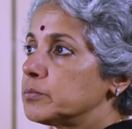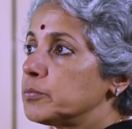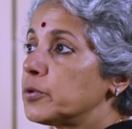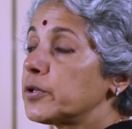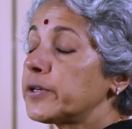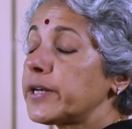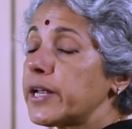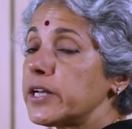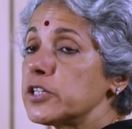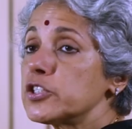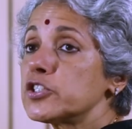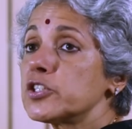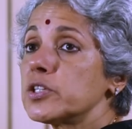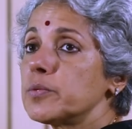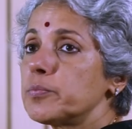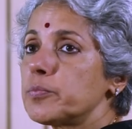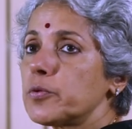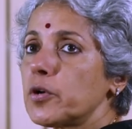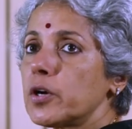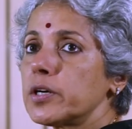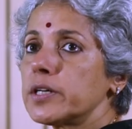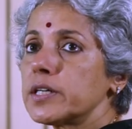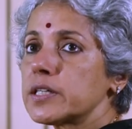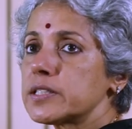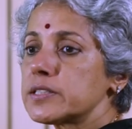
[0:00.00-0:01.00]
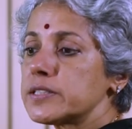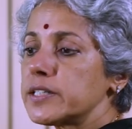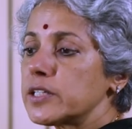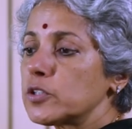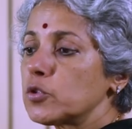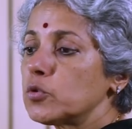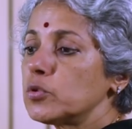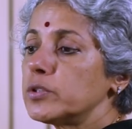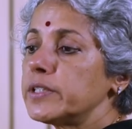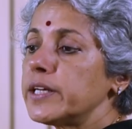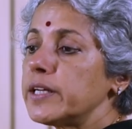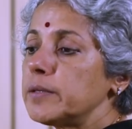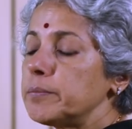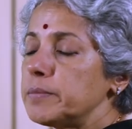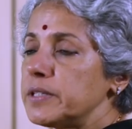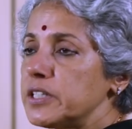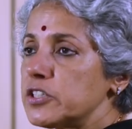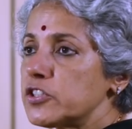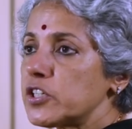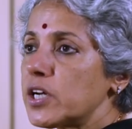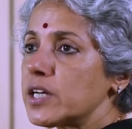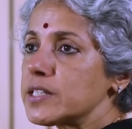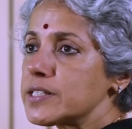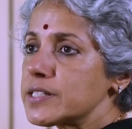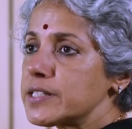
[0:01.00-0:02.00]
potential products that could then be
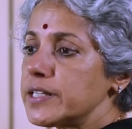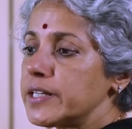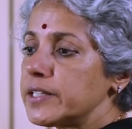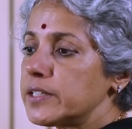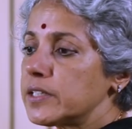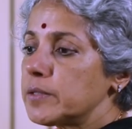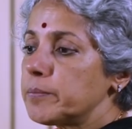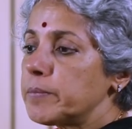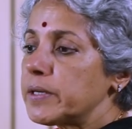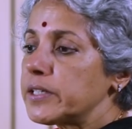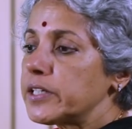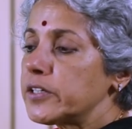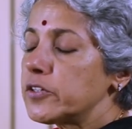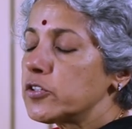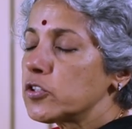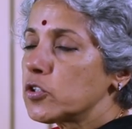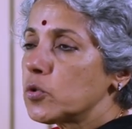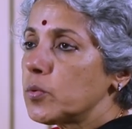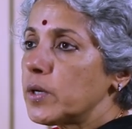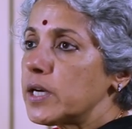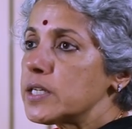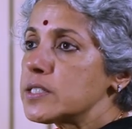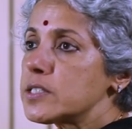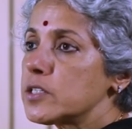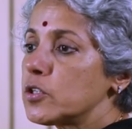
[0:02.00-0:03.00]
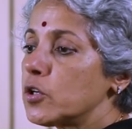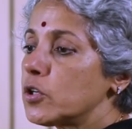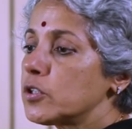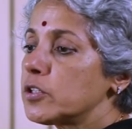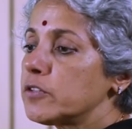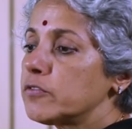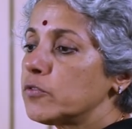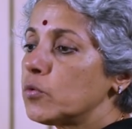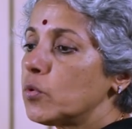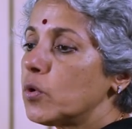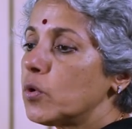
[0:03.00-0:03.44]
translated. But it requires a lot of